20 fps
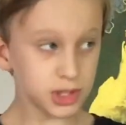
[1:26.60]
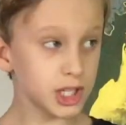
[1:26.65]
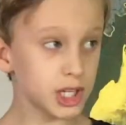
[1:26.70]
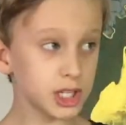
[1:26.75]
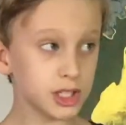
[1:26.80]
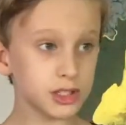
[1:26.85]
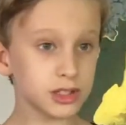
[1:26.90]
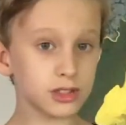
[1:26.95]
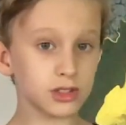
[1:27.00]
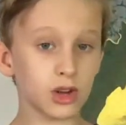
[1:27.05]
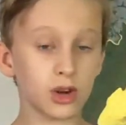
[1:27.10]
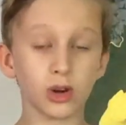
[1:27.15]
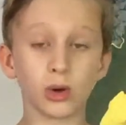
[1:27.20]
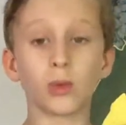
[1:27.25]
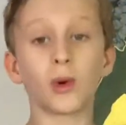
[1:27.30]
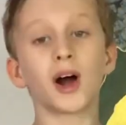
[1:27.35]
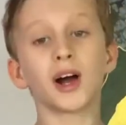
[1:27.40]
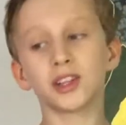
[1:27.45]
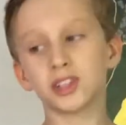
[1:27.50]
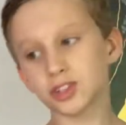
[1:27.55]
this on a
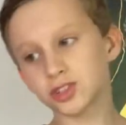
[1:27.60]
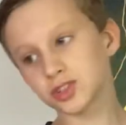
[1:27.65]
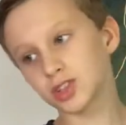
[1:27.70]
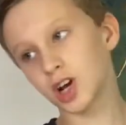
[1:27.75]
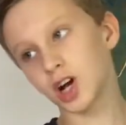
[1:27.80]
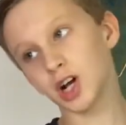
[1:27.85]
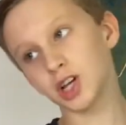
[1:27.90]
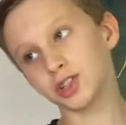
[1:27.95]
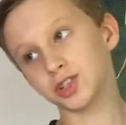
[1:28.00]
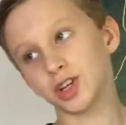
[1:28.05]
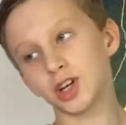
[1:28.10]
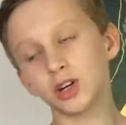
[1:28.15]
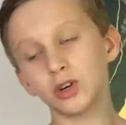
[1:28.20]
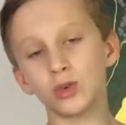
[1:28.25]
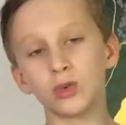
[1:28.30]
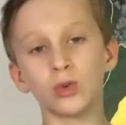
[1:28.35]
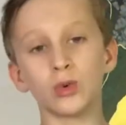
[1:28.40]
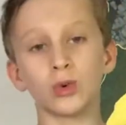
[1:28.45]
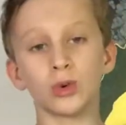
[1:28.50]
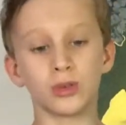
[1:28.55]
wireless charger,
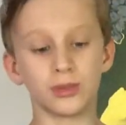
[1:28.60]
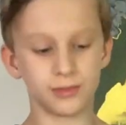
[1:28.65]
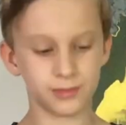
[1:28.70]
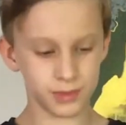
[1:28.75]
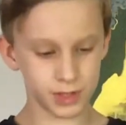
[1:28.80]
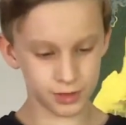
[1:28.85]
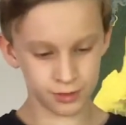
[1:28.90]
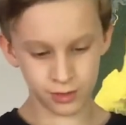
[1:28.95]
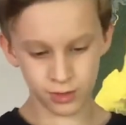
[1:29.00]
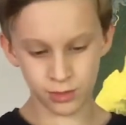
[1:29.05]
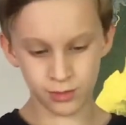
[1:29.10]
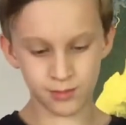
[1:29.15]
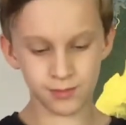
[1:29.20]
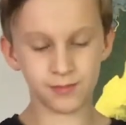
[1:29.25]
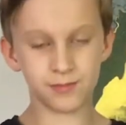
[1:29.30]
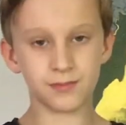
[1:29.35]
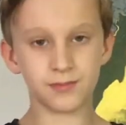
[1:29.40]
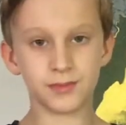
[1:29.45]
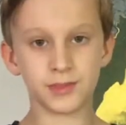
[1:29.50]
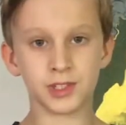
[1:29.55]
or if you
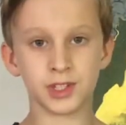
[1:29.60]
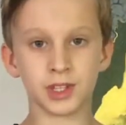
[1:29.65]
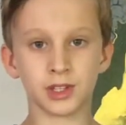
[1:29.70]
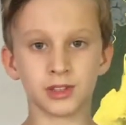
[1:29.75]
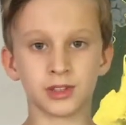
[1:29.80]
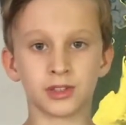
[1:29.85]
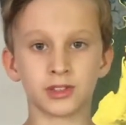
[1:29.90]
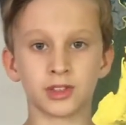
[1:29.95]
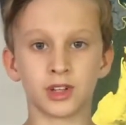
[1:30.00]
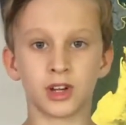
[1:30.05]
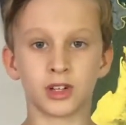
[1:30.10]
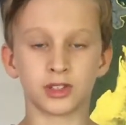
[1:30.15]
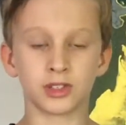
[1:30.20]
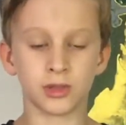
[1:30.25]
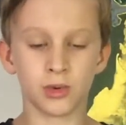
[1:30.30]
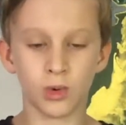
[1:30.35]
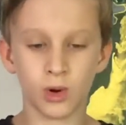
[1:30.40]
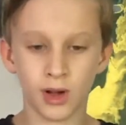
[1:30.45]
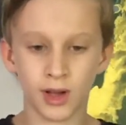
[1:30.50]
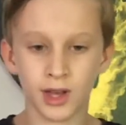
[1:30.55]
stick the charging
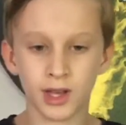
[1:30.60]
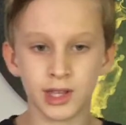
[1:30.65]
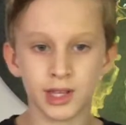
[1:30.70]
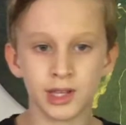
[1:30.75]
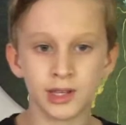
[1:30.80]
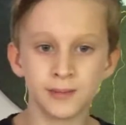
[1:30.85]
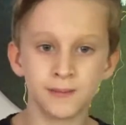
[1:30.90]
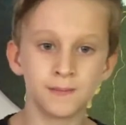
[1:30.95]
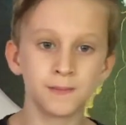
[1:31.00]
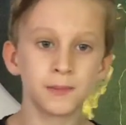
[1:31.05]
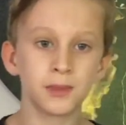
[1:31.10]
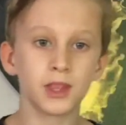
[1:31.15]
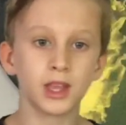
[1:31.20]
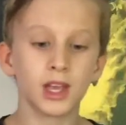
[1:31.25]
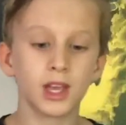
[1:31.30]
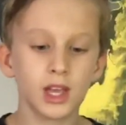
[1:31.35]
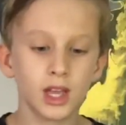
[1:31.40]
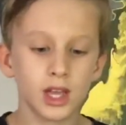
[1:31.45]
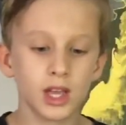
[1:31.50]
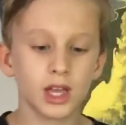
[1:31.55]
wire in,
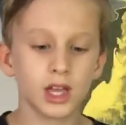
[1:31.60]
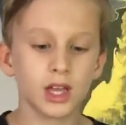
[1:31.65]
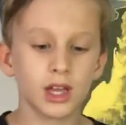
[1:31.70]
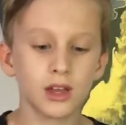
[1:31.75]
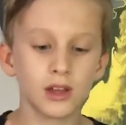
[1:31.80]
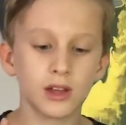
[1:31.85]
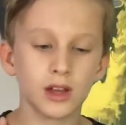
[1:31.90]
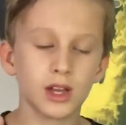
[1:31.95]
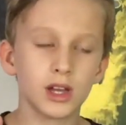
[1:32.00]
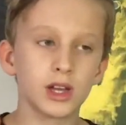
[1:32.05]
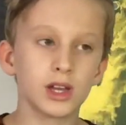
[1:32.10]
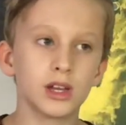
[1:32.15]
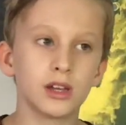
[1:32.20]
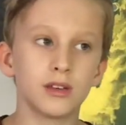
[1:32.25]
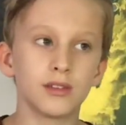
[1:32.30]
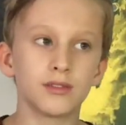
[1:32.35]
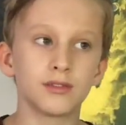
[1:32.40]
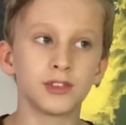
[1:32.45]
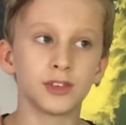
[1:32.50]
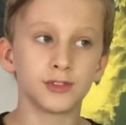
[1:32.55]

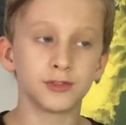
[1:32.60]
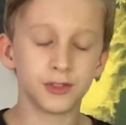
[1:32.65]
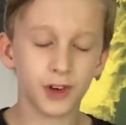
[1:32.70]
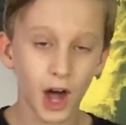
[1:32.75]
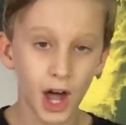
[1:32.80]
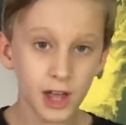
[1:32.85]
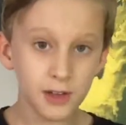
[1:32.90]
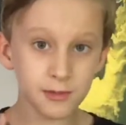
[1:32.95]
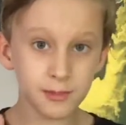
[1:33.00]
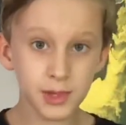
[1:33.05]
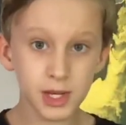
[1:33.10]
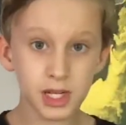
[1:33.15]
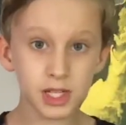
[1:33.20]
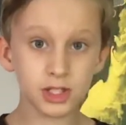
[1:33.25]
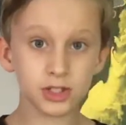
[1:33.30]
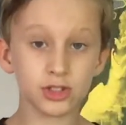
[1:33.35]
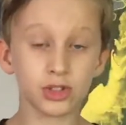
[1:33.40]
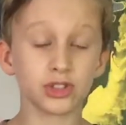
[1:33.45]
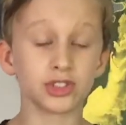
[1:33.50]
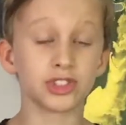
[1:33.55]
for five
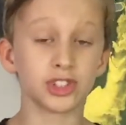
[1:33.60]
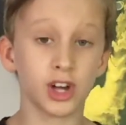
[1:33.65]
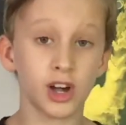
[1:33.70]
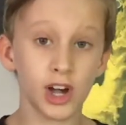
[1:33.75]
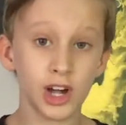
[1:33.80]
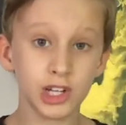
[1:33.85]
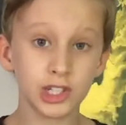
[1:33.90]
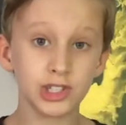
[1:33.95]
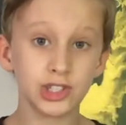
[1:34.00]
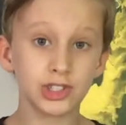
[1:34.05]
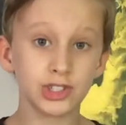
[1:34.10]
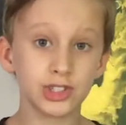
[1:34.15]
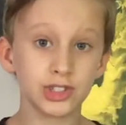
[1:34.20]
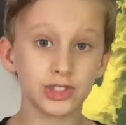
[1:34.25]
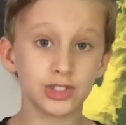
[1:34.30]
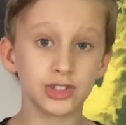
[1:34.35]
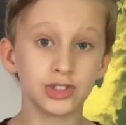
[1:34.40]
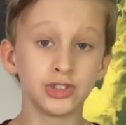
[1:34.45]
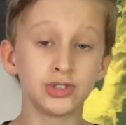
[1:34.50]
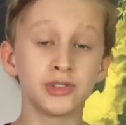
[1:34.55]
minutes on charge,
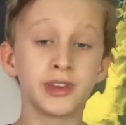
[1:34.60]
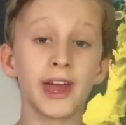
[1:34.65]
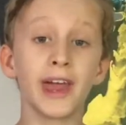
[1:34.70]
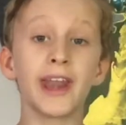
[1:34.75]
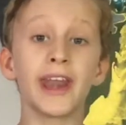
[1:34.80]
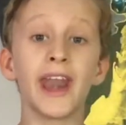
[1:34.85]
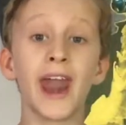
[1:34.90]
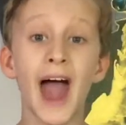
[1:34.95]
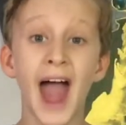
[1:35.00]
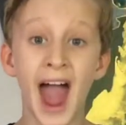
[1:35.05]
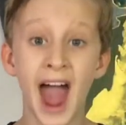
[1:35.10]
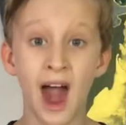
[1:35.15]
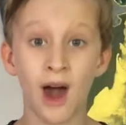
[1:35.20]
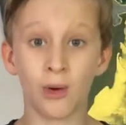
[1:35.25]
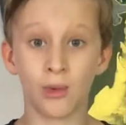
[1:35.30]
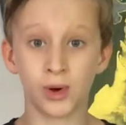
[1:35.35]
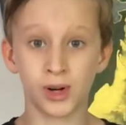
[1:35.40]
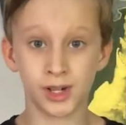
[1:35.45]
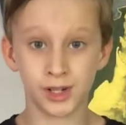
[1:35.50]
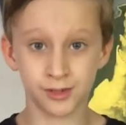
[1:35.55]
you get an
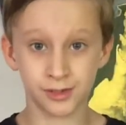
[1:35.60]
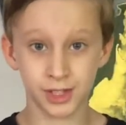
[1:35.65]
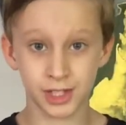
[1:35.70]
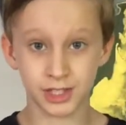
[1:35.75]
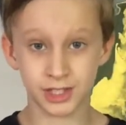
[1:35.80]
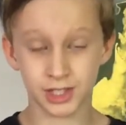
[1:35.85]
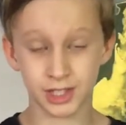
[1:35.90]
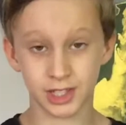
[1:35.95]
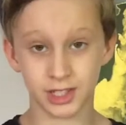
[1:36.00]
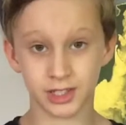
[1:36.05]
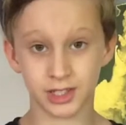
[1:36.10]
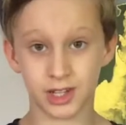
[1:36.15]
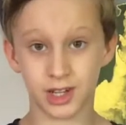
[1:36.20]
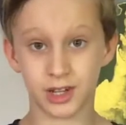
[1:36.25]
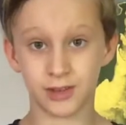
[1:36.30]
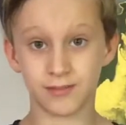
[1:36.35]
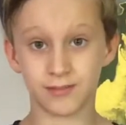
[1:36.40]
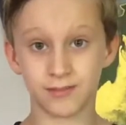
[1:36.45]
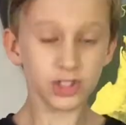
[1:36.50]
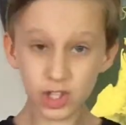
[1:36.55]
hour of listening time.
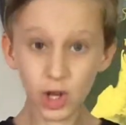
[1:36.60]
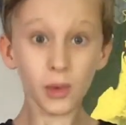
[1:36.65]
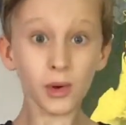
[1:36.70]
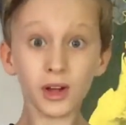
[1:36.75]
So